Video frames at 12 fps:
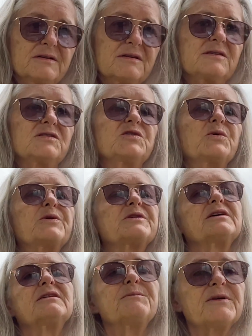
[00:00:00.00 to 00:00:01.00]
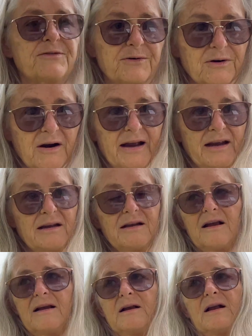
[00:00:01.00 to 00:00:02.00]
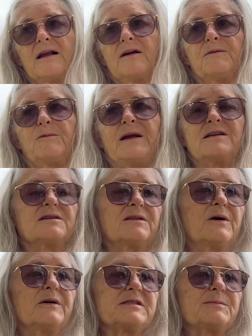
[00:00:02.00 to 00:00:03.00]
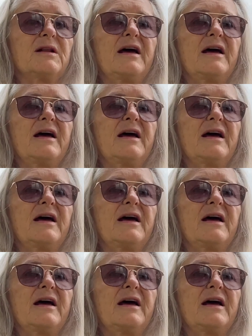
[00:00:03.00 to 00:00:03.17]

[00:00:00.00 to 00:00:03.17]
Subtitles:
sorted before I went to the hospital.